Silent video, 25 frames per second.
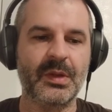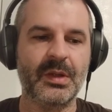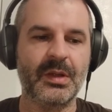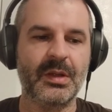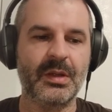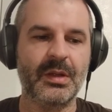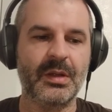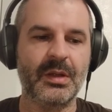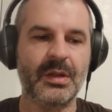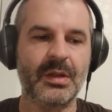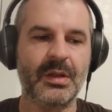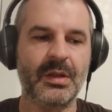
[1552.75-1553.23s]

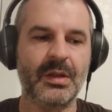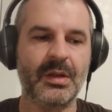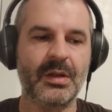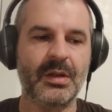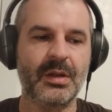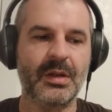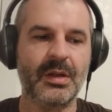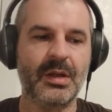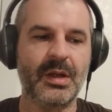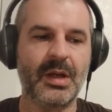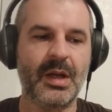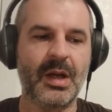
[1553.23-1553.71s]

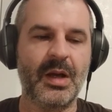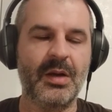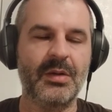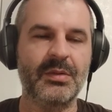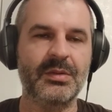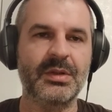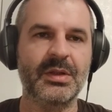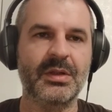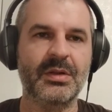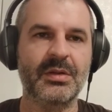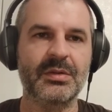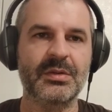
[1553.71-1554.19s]

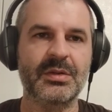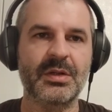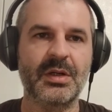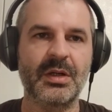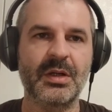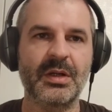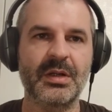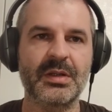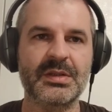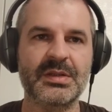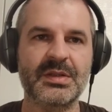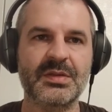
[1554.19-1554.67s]
how the
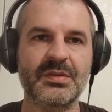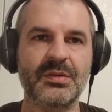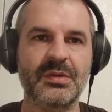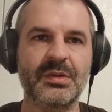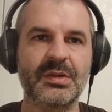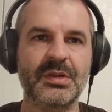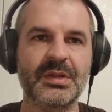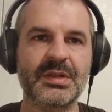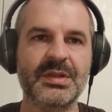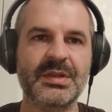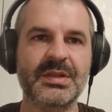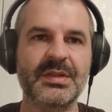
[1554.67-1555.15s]
controllers
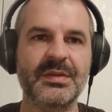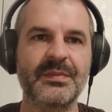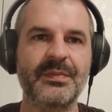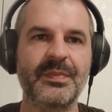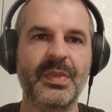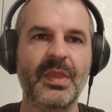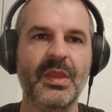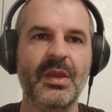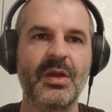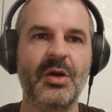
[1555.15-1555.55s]
works.